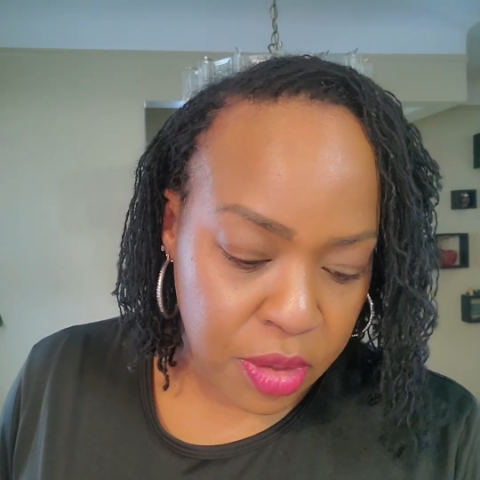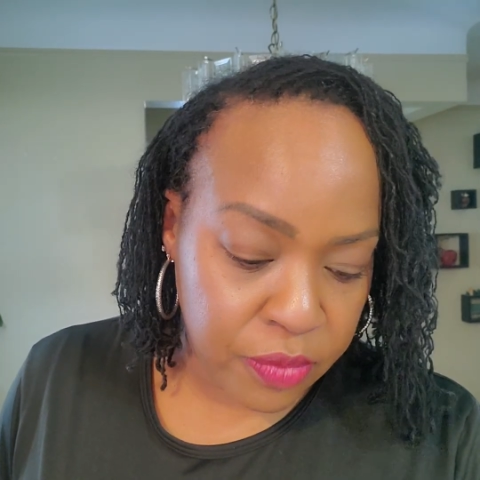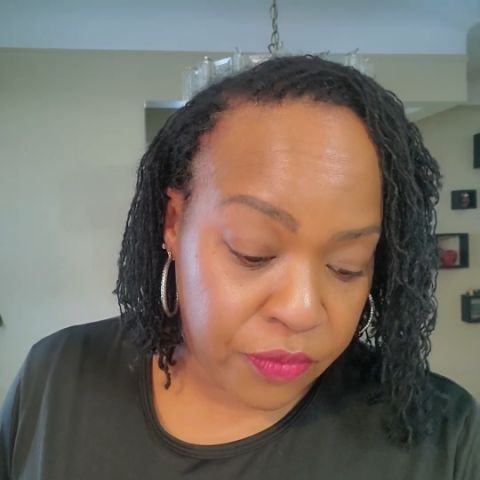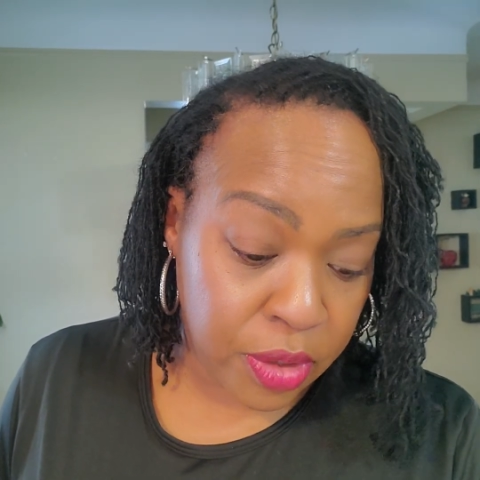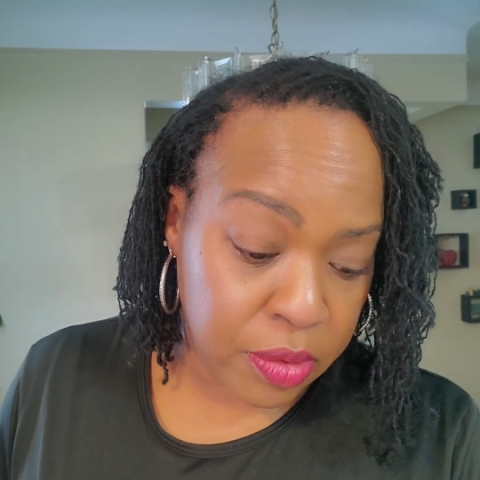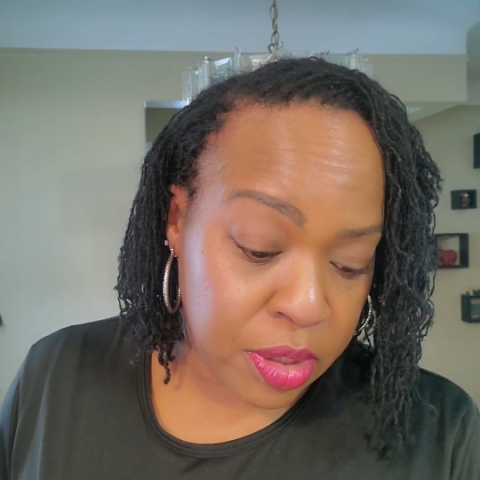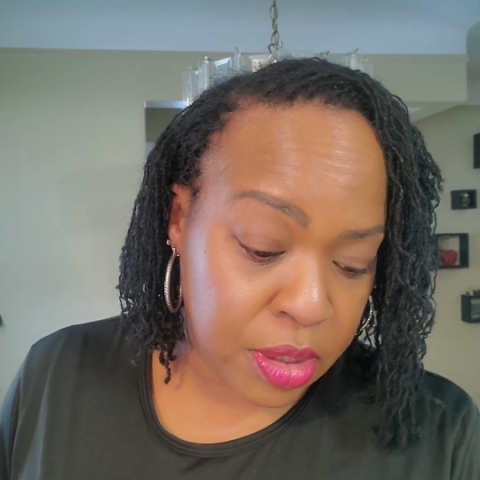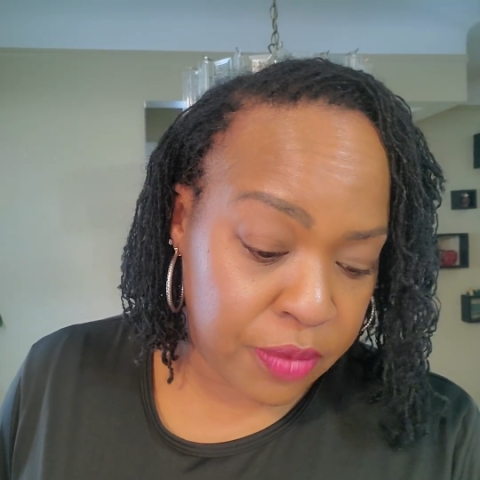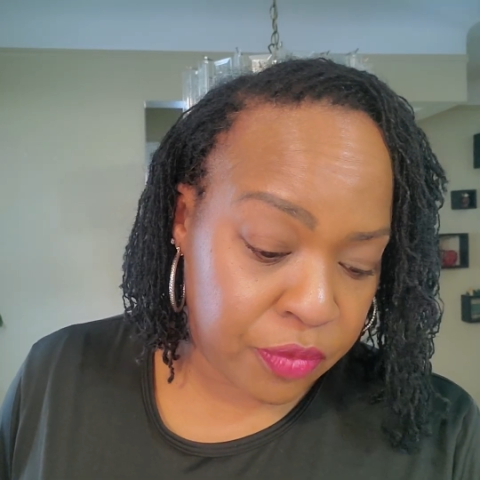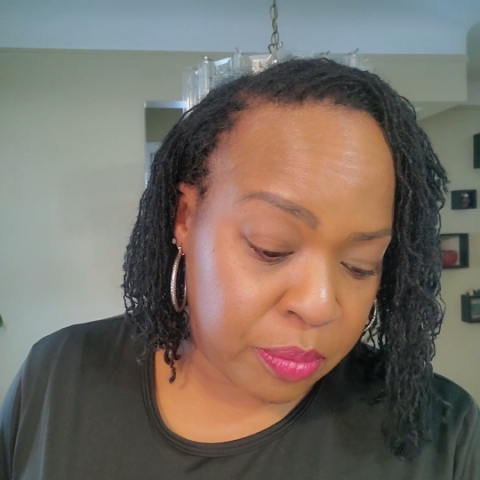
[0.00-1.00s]
Very
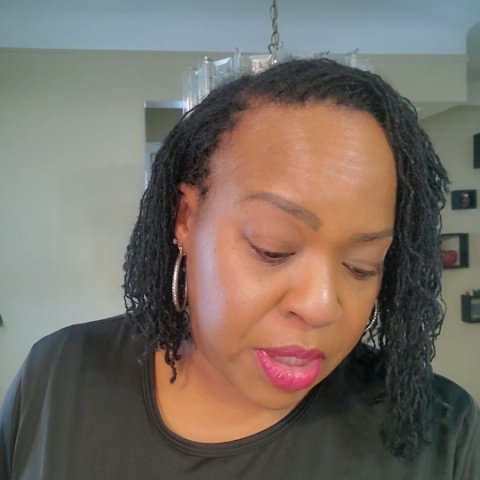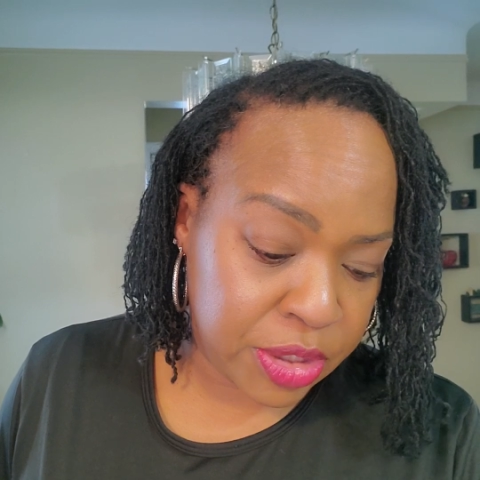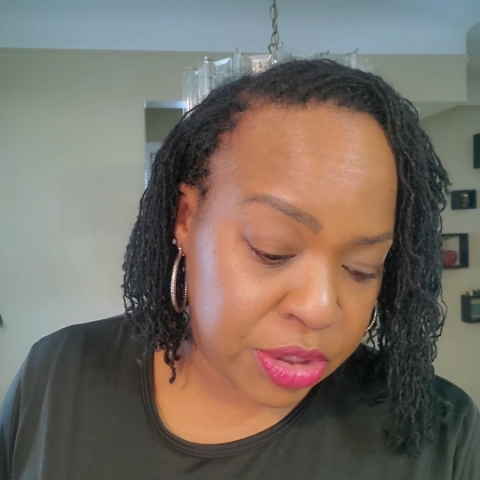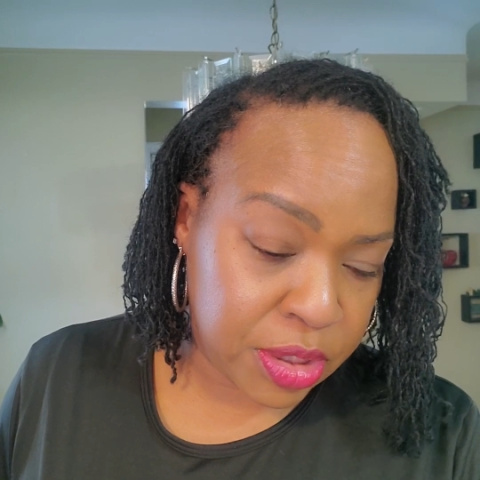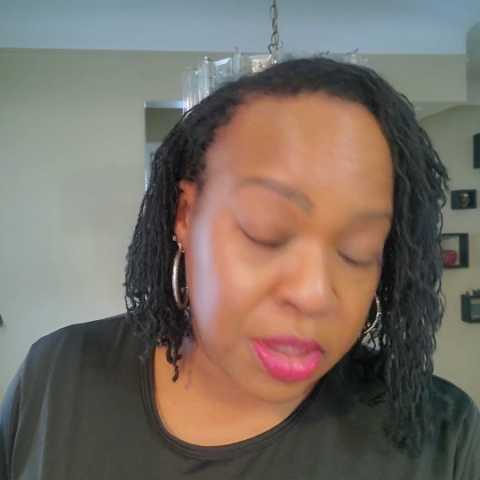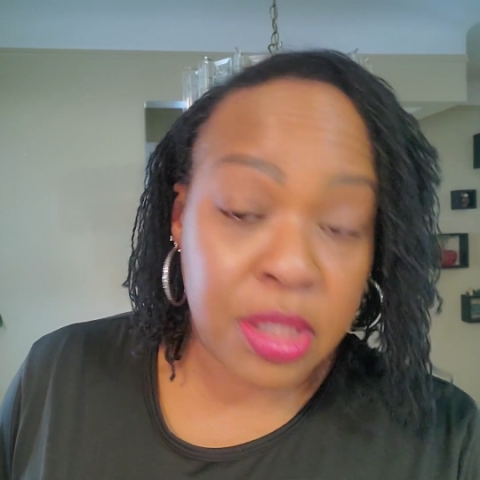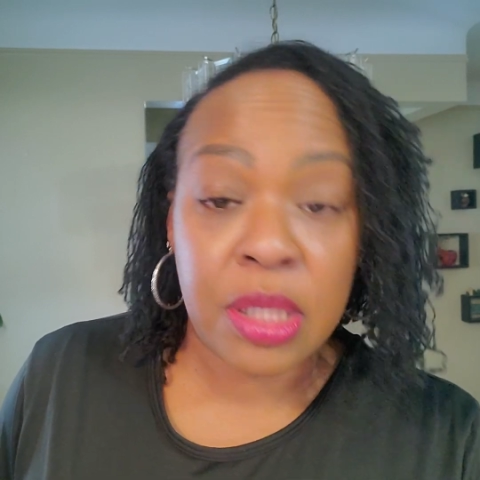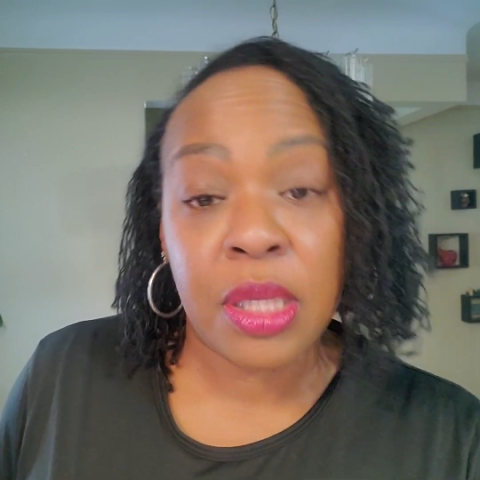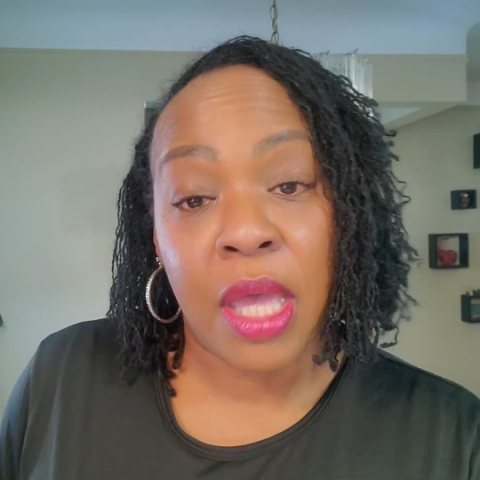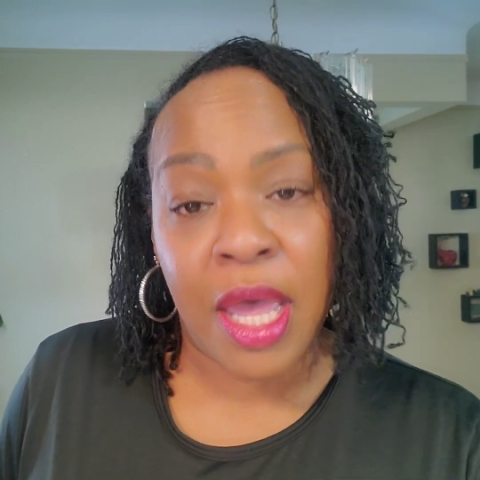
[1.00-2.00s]
good information.
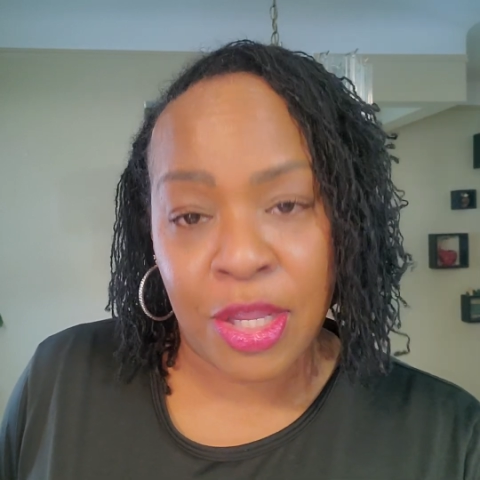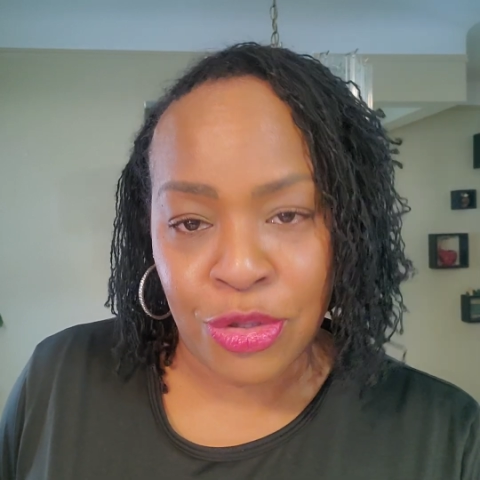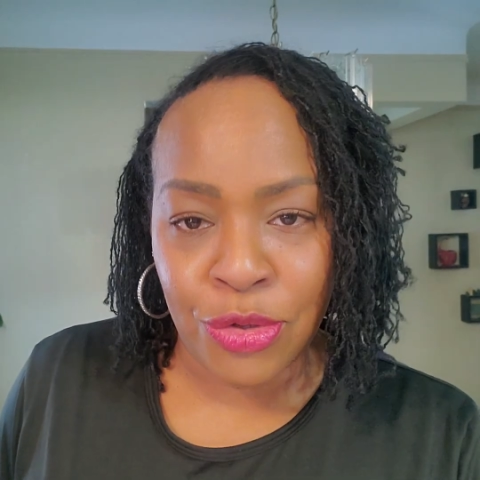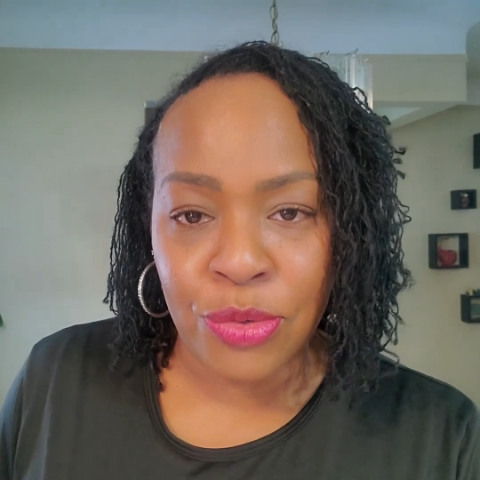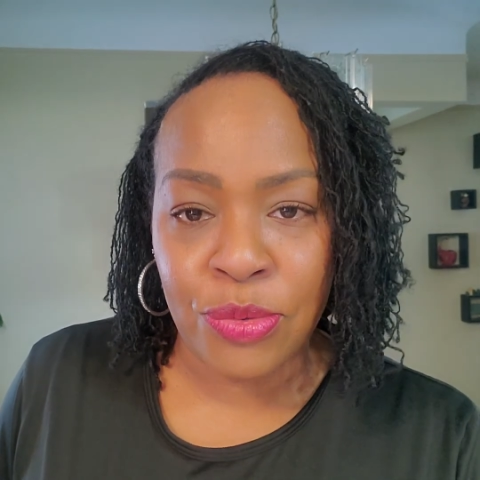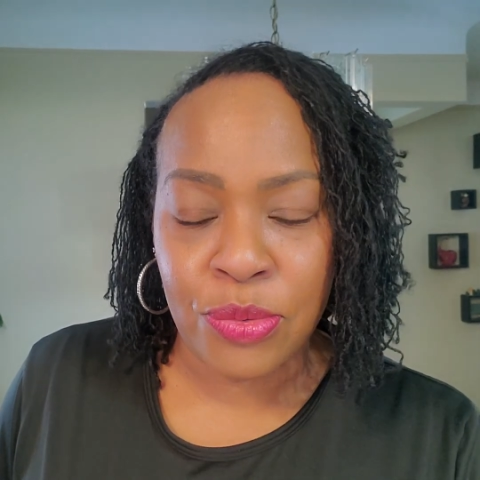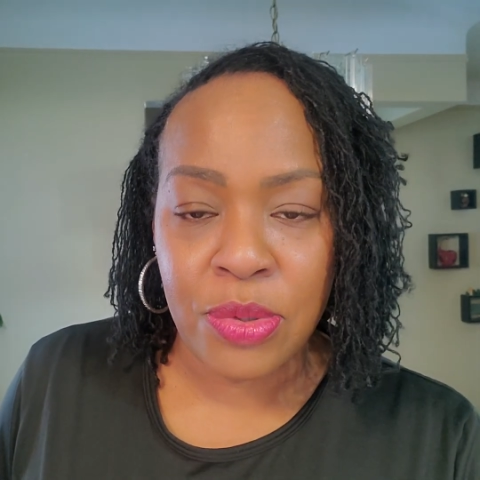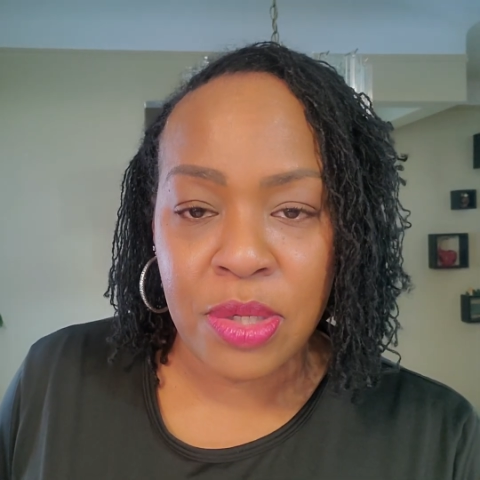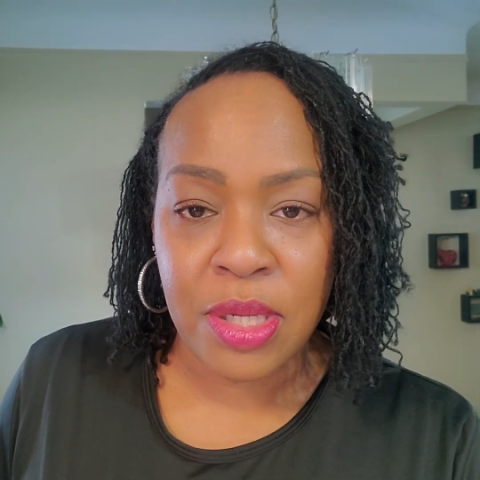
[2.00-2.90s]
I knew